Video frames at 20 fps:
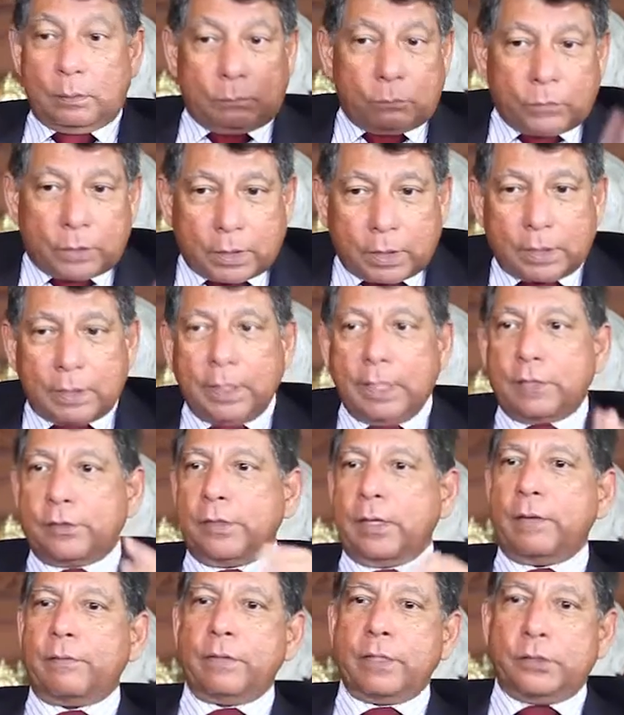within the
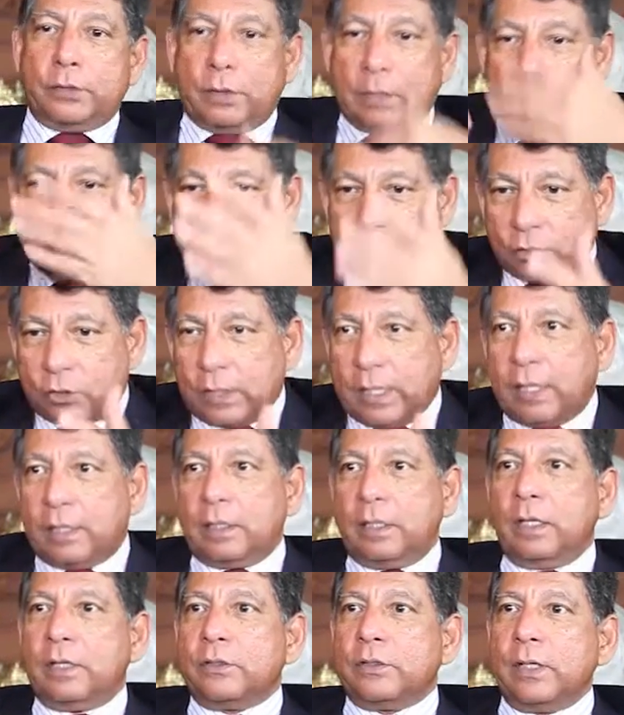ASEAN region, outside
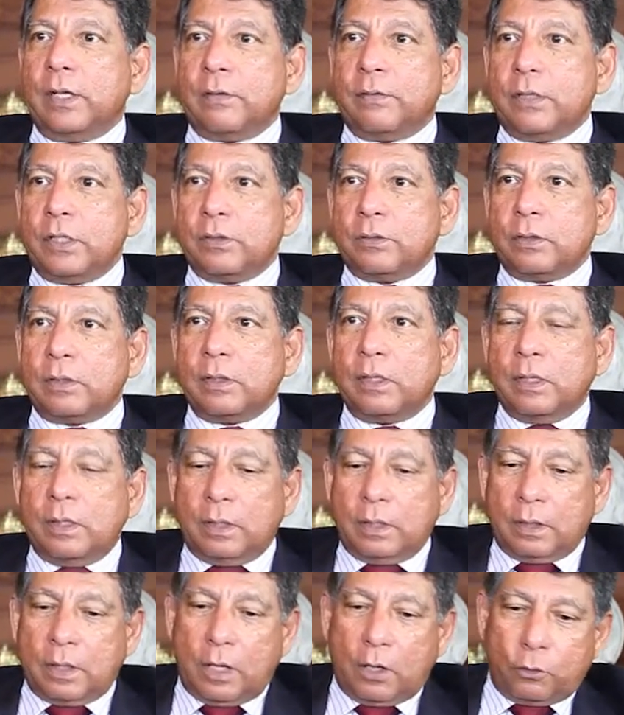the ASEAN region,
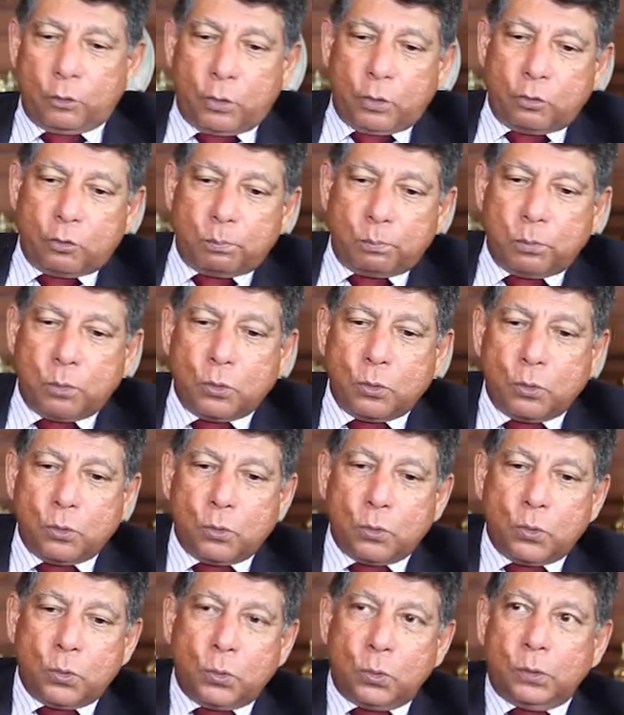and how are you going
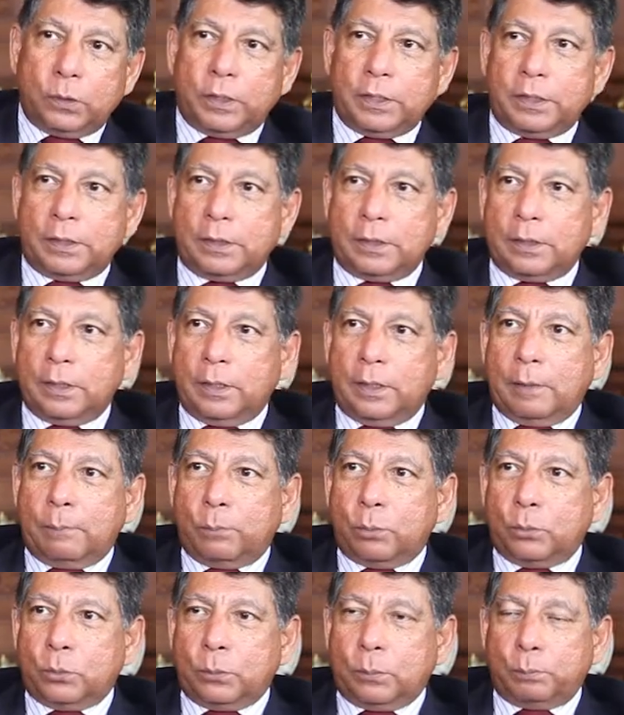
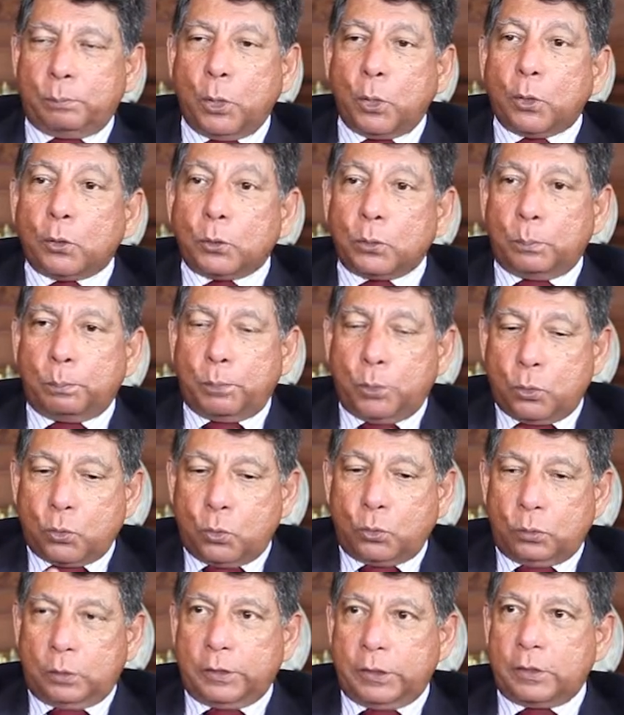to
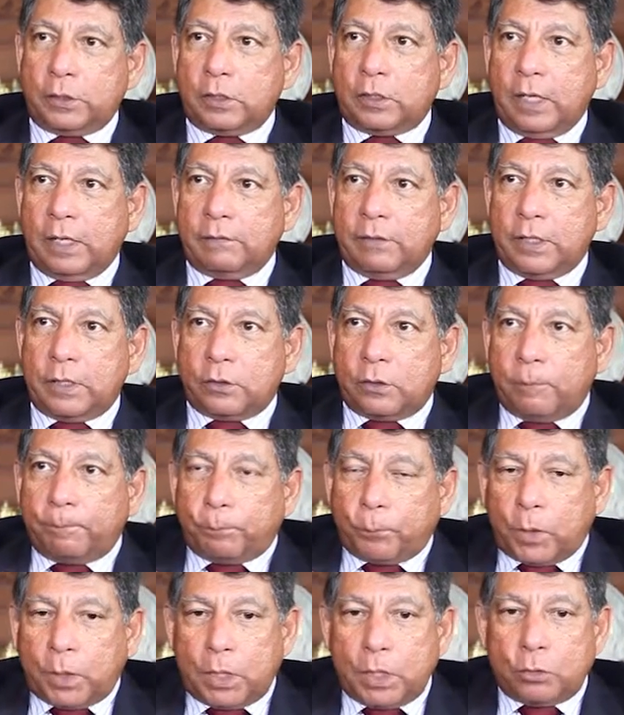pool these savings
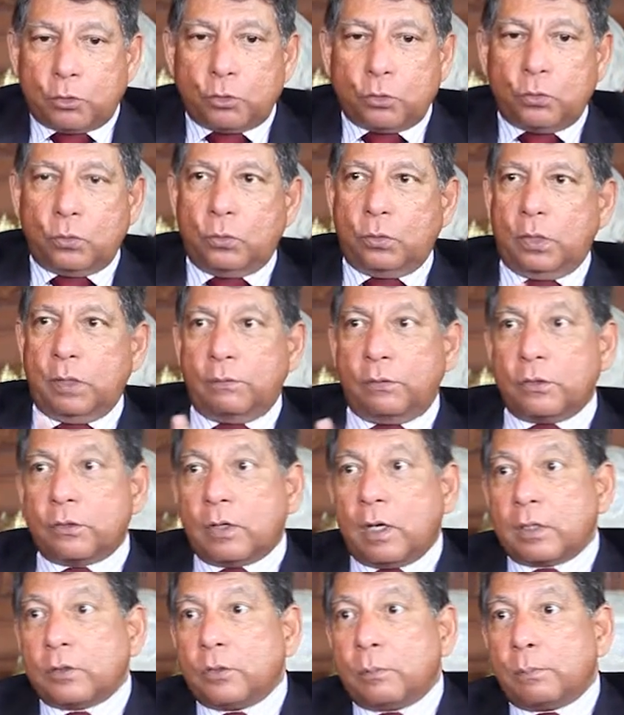into
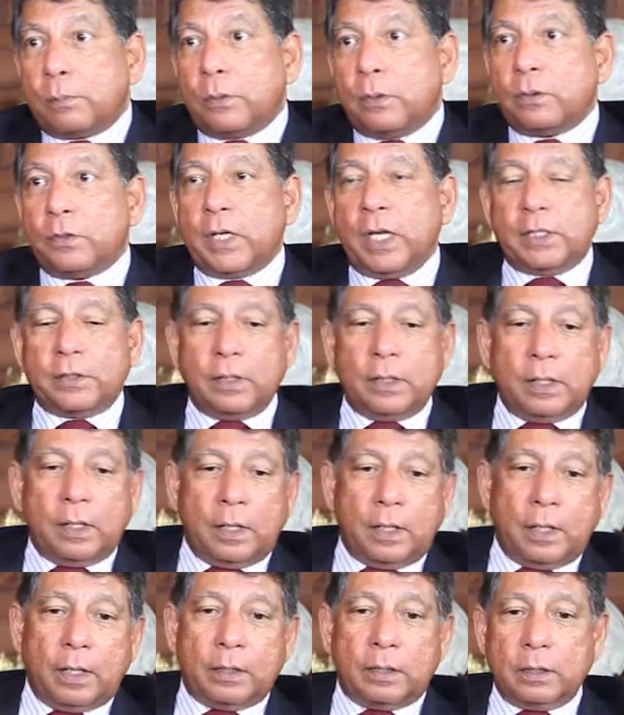infrastructure projects,
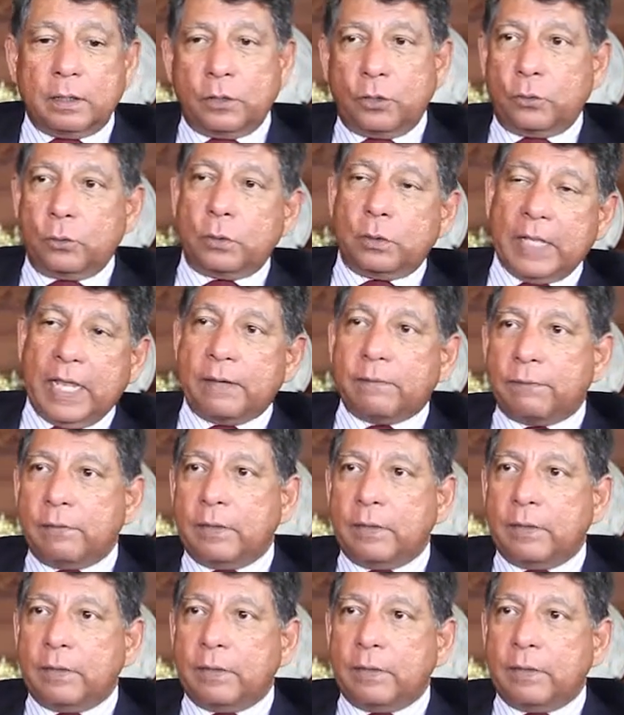either through debt